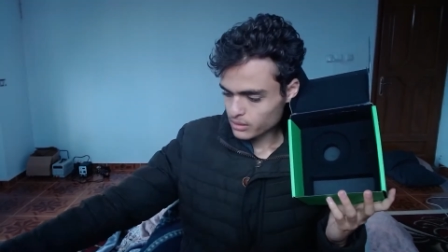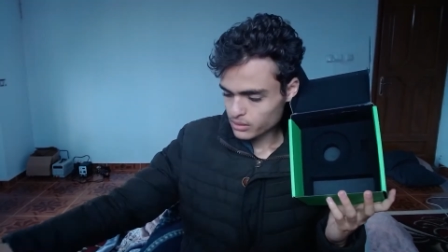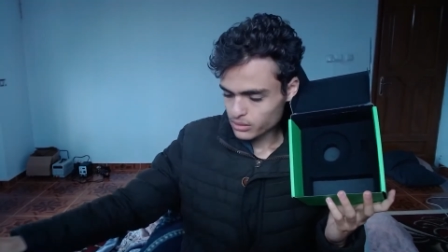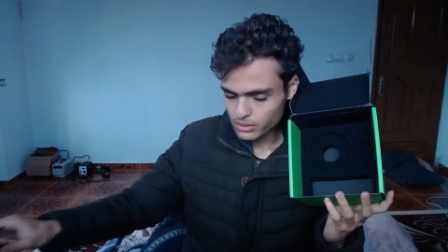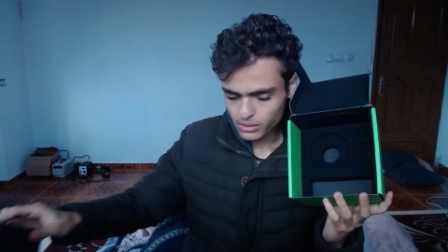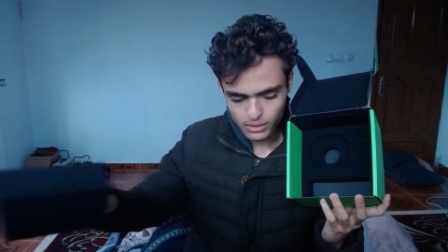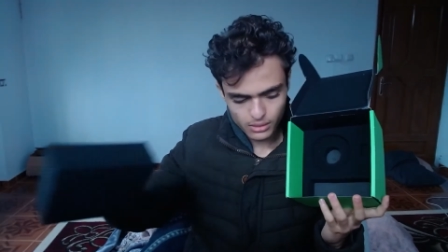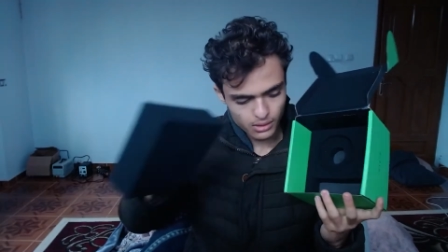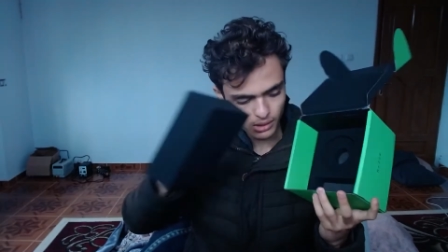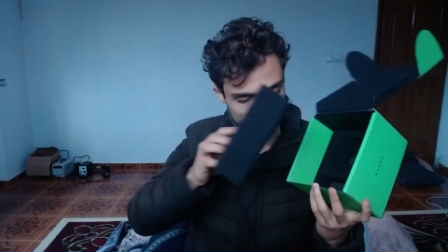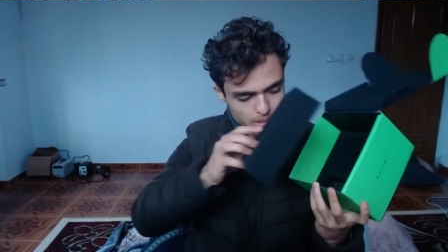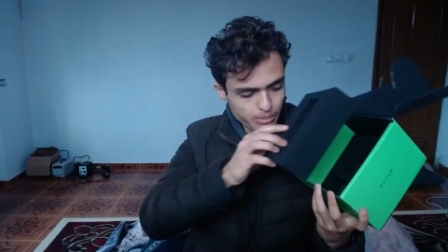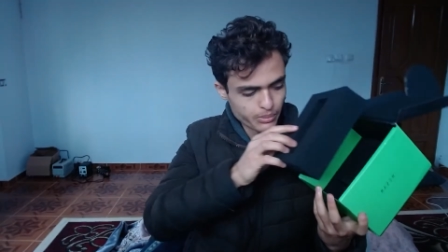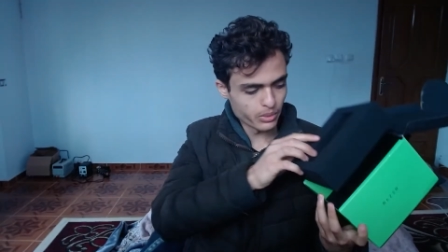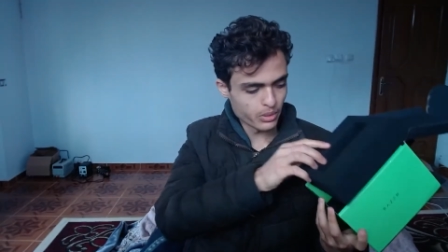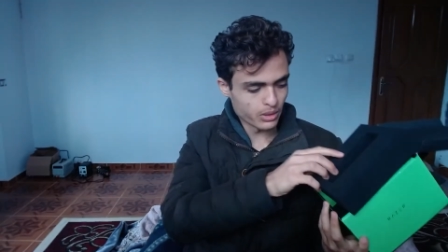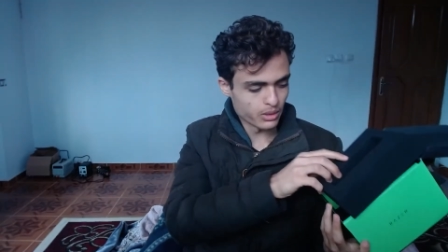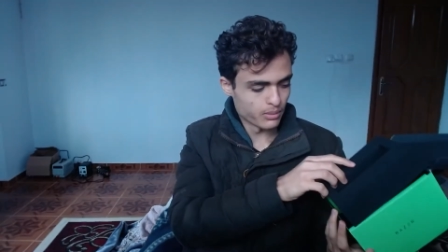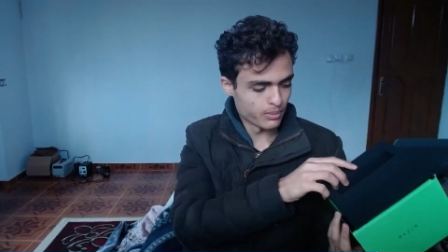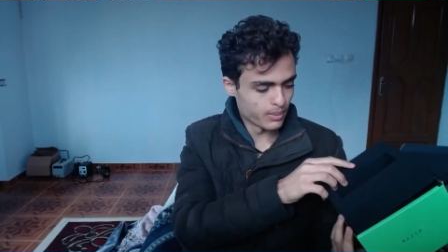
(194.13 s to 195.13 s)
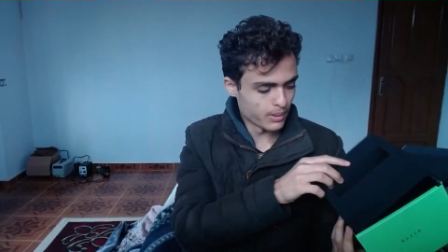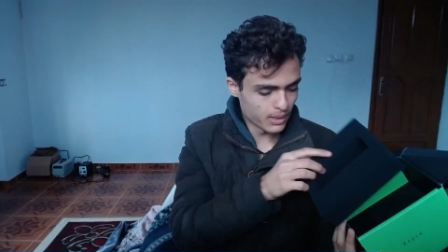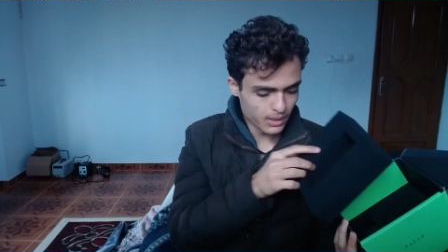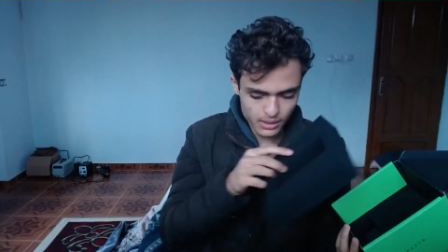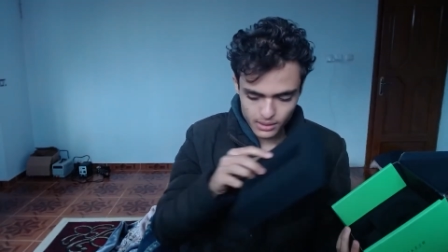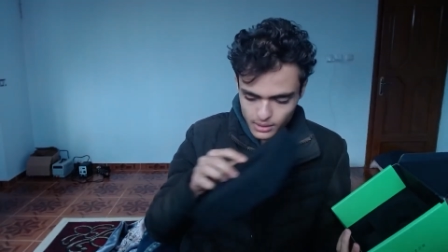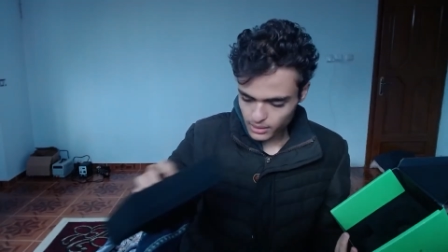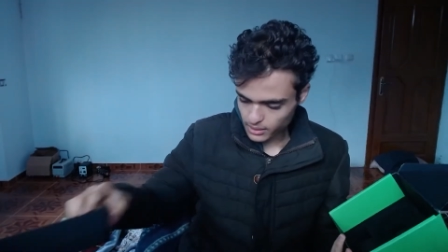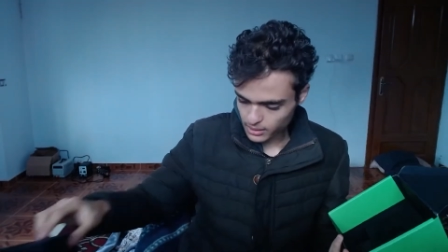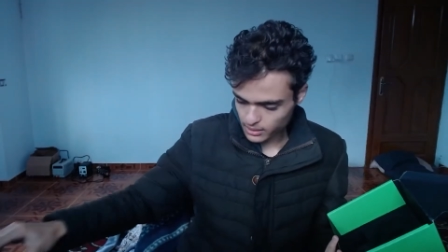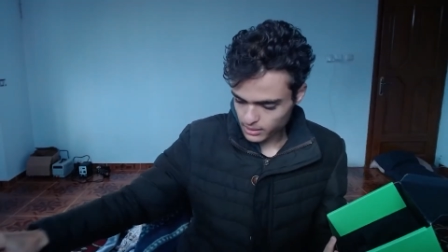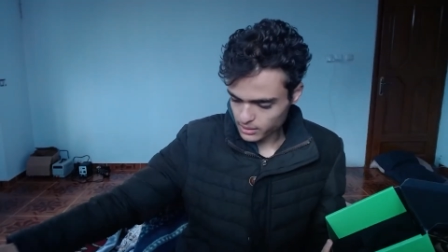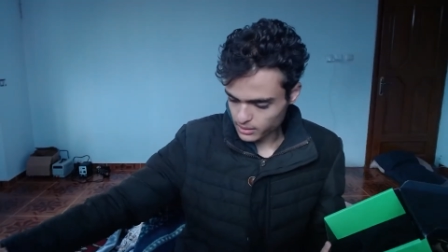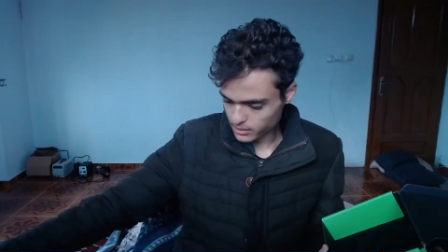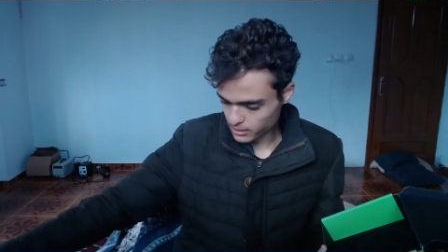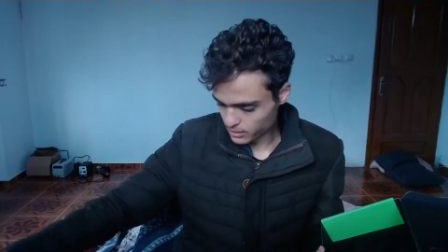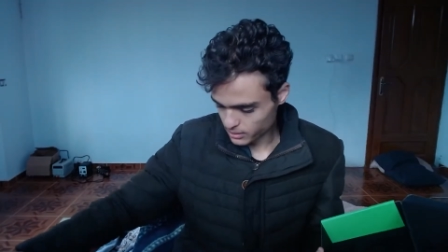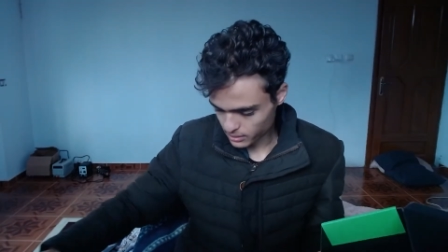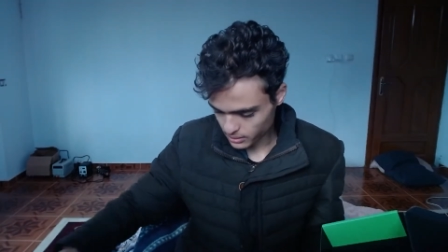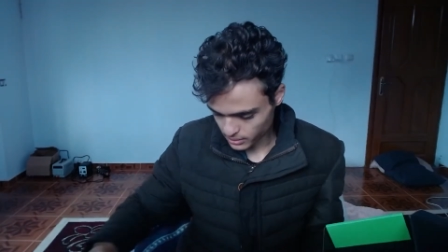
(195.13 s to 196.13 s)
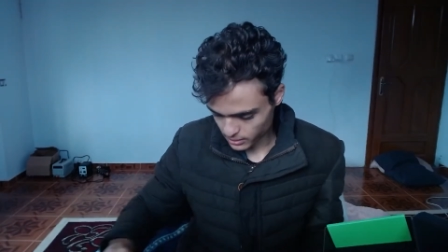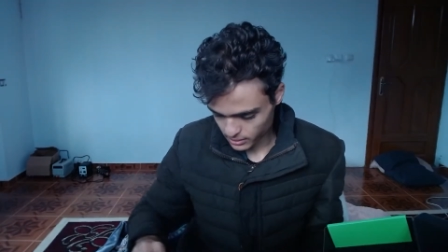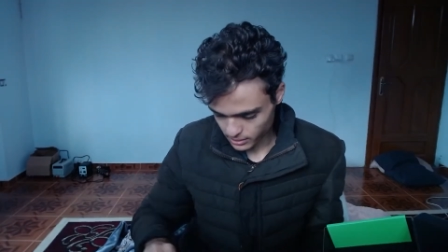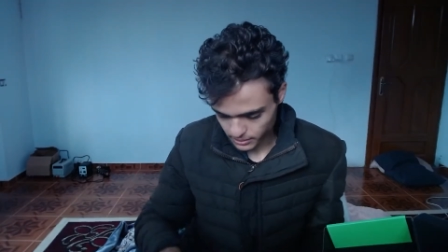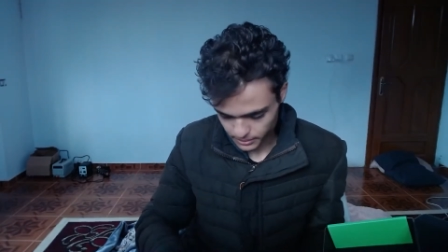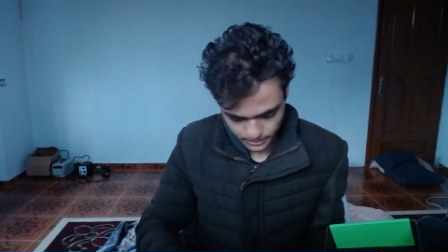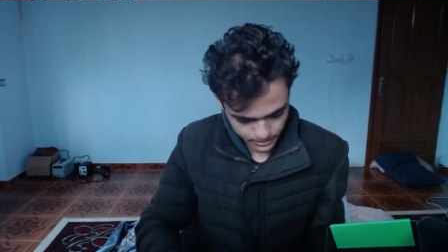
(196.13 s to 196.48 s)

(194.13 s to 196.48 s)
So I'll put it back, and